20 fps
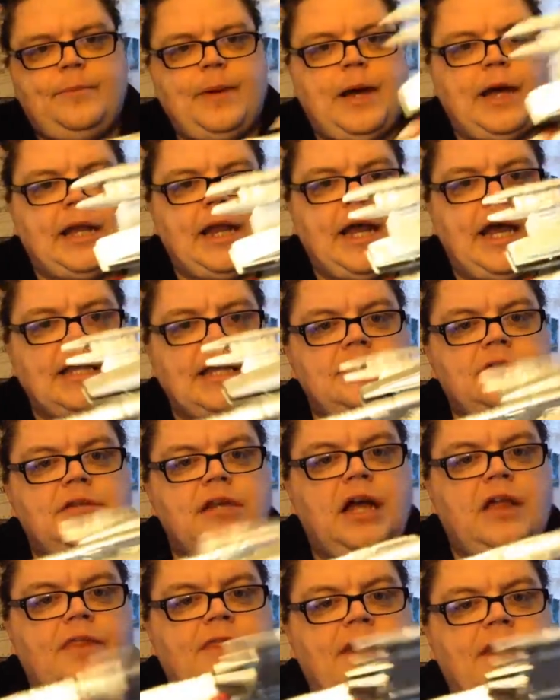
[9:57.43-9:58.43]
badass.
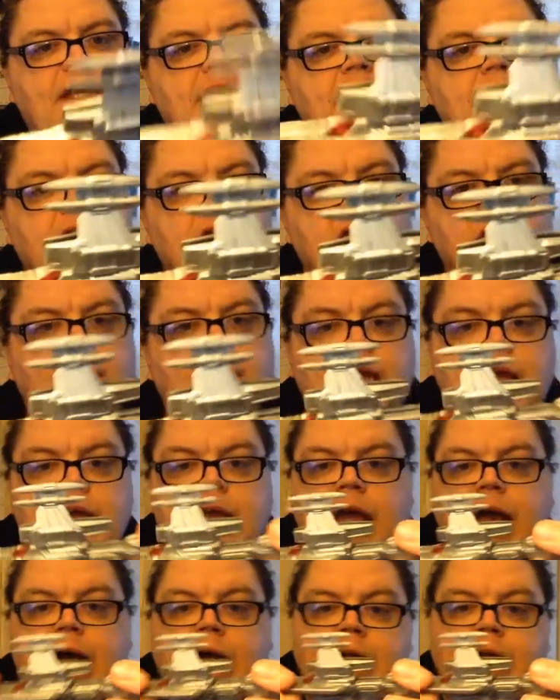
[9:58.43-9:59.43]
I think you'll agree.
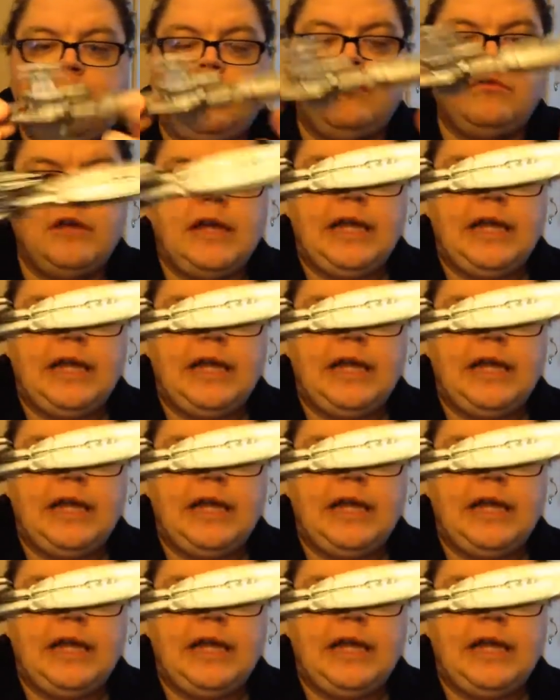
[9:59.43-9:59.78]
I am